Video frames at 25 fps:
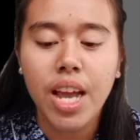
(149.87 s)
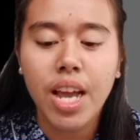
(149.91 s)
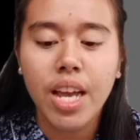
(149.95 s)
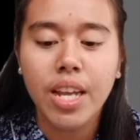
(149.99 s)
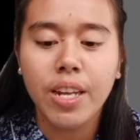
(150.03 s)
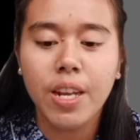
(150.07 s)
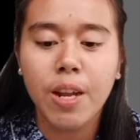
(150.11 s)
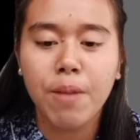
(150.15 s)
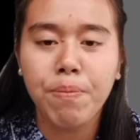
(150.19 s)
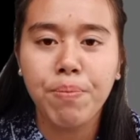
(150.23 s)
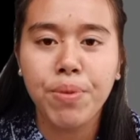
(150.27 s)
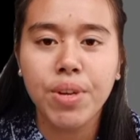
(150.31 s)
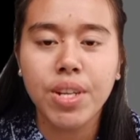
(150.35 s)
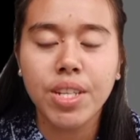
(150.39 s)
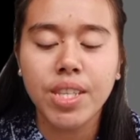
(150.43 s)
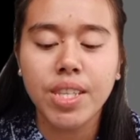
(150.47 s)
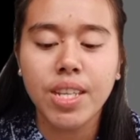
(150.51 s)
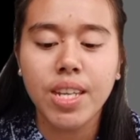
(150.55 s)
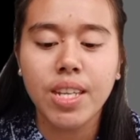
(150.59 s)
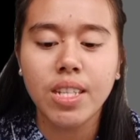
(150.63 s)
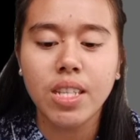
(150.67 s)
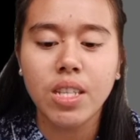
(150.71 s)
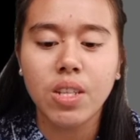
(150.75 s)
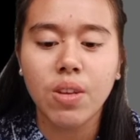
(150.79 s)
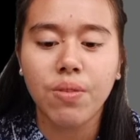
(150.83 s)
the
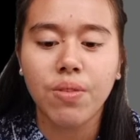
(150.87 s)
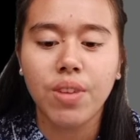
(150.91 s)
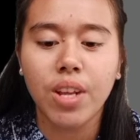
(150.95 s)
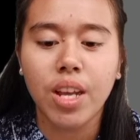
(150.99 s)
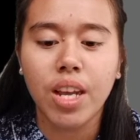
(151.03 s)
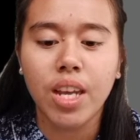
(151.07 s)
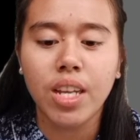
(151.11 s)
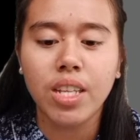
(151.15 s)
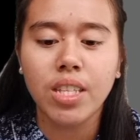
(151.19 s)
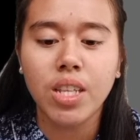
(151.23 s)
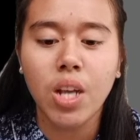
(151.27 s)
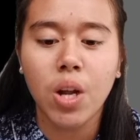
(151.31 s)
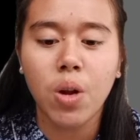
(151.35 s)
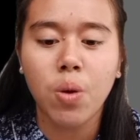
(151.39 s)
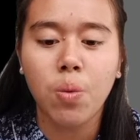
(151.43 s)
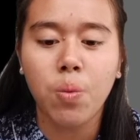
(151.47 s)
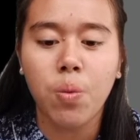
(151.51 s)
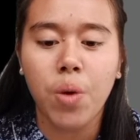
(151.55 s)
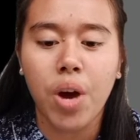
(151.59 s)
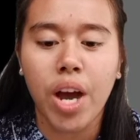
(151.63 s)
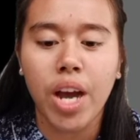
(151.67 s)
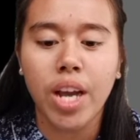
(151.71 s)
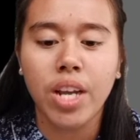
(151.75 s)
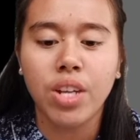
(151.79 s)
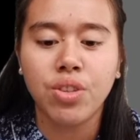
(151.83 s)
presence of the
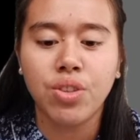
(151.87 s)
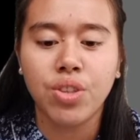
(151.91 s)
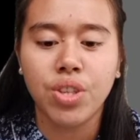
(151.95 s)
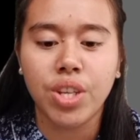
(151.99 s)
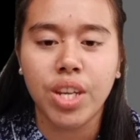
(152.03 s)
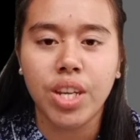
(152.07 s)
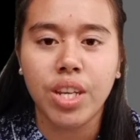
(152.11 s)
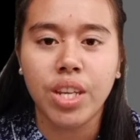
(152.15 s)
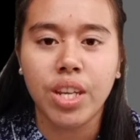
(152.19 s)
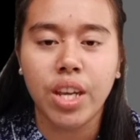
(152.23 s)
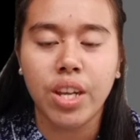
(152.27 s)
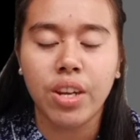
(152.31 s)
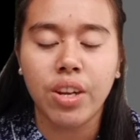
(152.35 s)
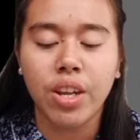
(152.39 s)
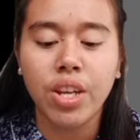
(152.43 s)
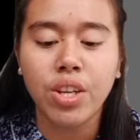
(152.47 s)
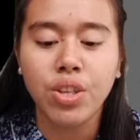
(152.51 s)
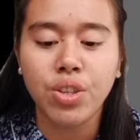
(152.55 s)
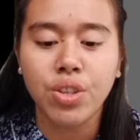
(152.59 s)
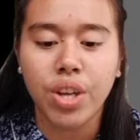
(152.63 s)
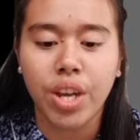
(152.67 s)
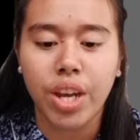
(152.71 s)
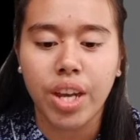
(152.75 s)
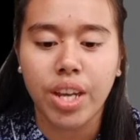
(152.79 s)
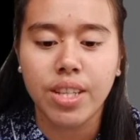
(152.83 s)
SRY gene
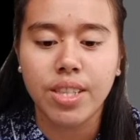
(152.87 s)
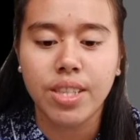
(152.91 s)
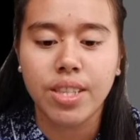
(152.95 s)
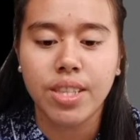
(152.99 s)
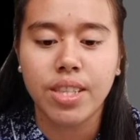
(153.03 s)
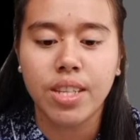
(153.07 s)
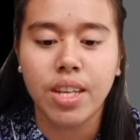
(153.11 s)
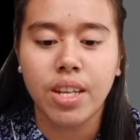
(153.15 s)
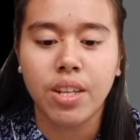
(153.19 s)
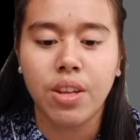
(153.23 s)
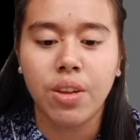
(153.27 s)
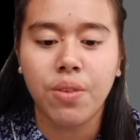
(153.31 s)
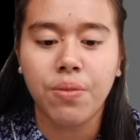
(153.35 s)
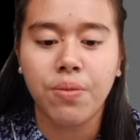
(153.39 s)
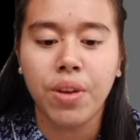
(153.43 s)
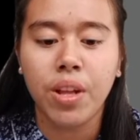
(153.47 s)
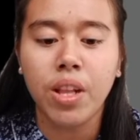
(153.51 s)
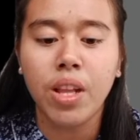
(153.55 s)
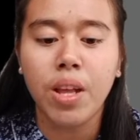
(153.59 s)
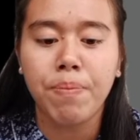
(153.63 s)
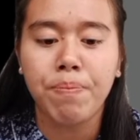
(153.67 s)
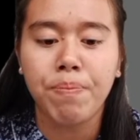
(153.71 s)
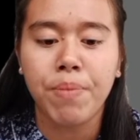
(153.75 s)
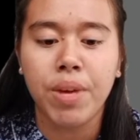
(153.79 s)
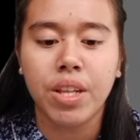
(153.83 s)
initiates the
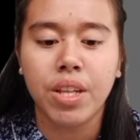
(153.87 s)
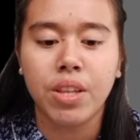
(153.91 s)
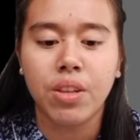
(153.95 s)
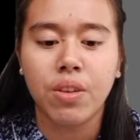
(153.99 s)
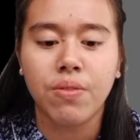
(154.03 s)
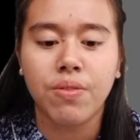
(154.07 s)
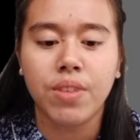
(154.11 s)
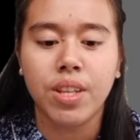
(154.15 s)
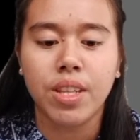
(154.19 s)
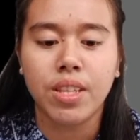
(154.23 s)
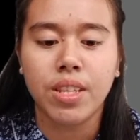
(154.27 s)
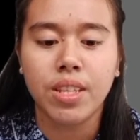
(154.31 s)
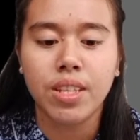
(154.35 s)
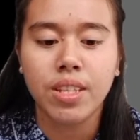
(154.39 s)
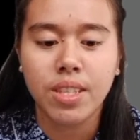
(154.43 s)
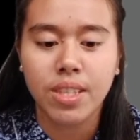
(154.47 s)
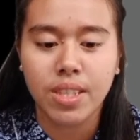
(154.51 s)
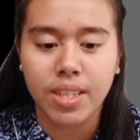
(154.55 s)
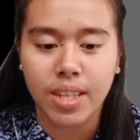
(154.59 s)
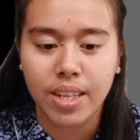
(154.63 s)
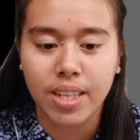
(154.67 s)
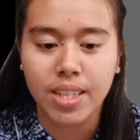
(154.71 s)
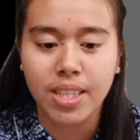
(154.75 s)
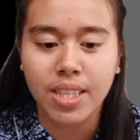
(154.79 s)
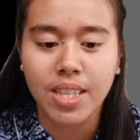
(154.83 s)
development of the
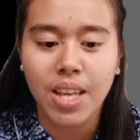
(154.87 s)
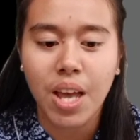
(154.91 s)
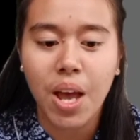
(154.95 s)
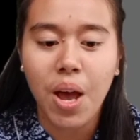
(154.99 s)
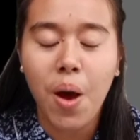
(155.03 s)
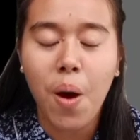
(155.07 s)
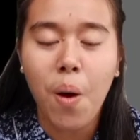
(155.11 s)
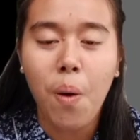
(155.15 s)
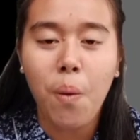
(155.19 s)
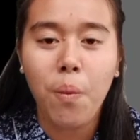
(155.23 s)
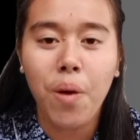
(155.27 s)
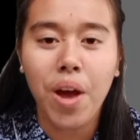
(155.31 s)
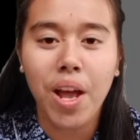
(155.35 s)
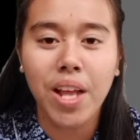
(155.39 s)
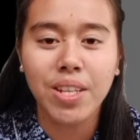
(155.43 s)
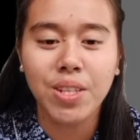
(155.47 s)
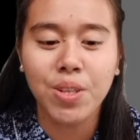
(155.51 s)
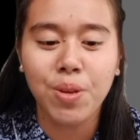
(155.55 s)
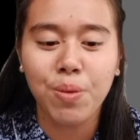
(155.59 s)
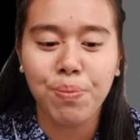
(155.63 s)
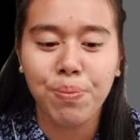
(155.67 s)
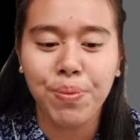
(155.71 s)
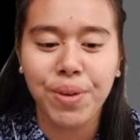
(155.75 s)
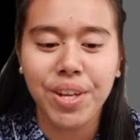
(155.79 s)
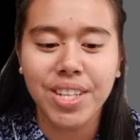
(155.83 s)
testes while
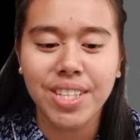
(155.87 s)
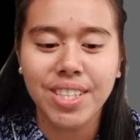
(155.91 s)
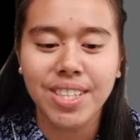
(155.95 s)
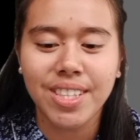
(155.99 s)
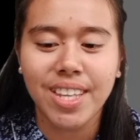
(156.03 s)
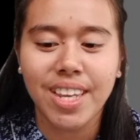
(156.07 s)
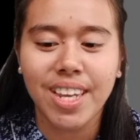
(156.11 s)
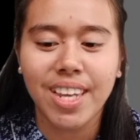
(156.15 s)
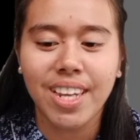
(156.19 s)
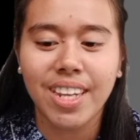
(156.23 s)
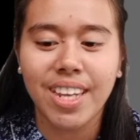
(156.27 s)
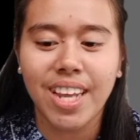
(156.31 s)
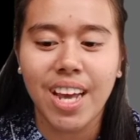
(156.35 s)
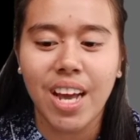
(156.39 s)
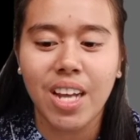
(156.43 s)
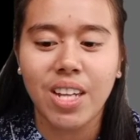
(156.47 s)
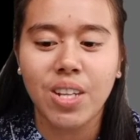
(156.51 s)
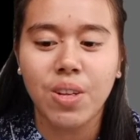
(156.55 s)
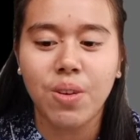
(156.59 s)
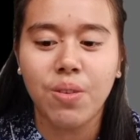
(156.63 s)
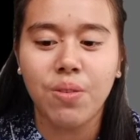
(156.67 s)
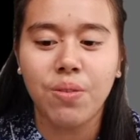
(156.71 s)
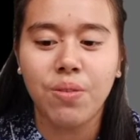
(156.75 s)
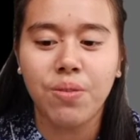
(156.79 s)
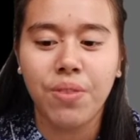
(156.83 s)
suppressing the
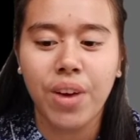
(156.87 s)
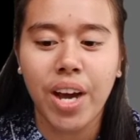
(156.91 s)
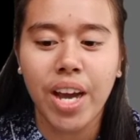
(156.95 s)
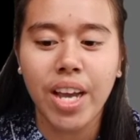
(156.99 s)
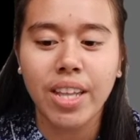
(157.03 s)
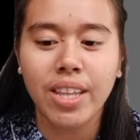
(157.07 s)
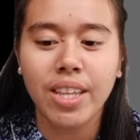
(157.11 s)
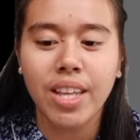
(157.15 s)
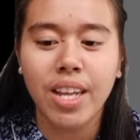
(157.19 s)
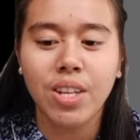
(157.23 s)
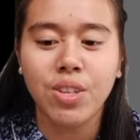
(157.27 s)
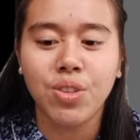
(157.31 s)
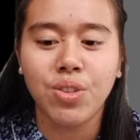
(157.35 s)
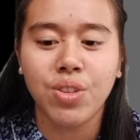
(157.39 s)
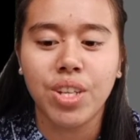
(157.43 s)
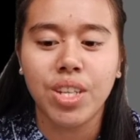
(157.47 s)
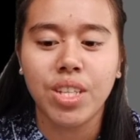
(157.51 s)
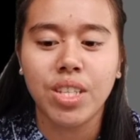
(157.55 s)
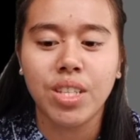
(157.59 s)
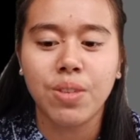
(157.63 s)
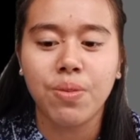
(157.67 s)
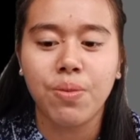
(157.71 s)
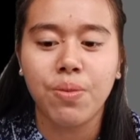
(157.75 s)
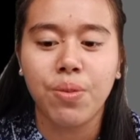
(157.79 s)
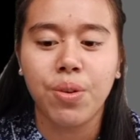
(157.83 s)
vital
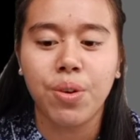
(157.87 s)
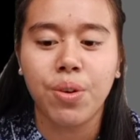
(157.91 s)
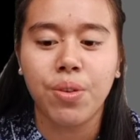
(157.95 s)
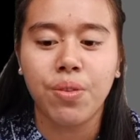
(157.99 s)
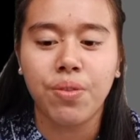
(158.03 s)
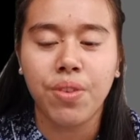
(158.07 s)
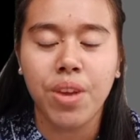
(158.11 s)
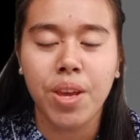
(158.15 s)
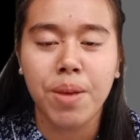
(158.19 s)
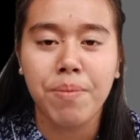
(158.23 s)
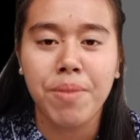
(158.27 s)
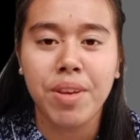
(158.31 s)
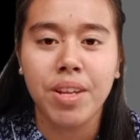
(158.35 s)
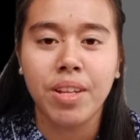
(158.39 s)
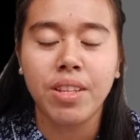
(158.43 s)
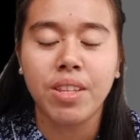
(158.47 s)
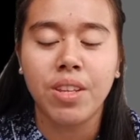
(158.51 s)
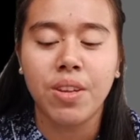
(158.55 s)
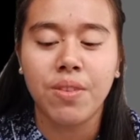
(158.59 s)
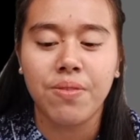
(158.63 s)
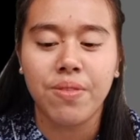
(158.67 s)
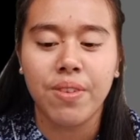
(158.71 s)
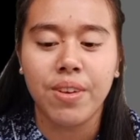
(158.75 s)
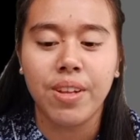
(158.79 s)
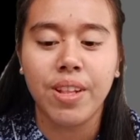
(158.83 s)
genes for female
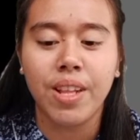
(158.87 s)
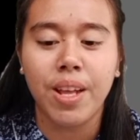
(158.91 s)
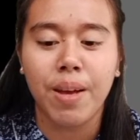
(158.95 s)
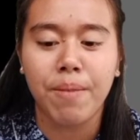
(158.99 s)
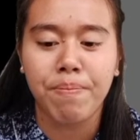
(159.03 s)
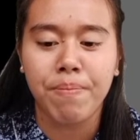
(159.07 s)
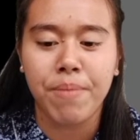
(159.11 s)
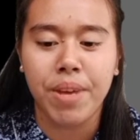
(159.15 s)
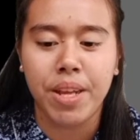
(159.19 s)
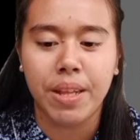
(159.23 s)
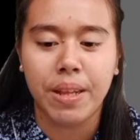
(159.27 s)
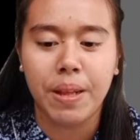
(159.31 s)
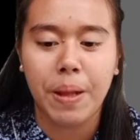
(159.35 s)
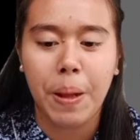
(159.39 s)
development.